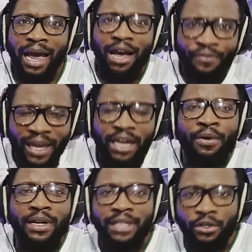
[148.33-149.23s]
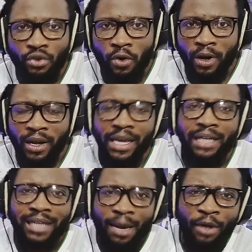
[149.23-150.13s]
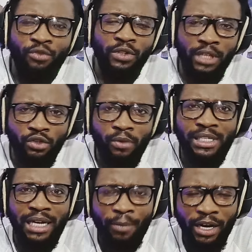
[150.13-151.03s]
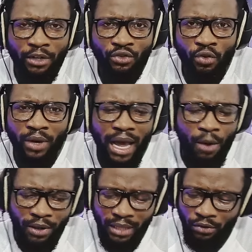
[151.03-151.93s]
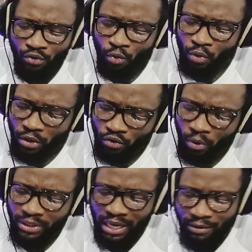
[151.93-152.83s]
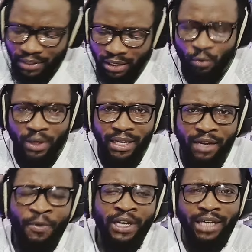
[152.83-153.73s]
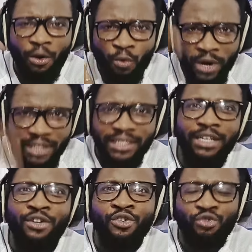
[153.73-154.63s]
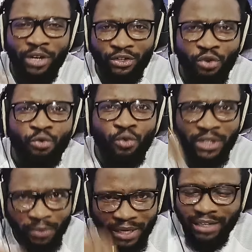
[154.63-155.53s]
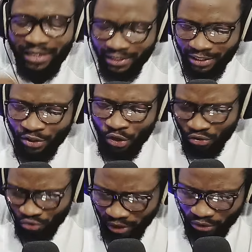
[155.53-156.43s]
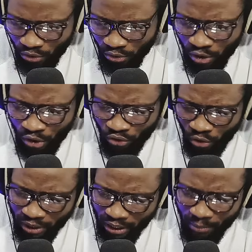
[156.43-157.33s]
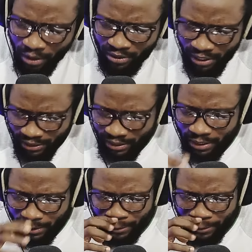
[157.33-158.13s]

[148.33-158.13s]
After he released the song, he has come out to say something about the song. I want us to look into what he has said quickly, then we'll listen to the song, we'll do typical justice to the song. So he came out and said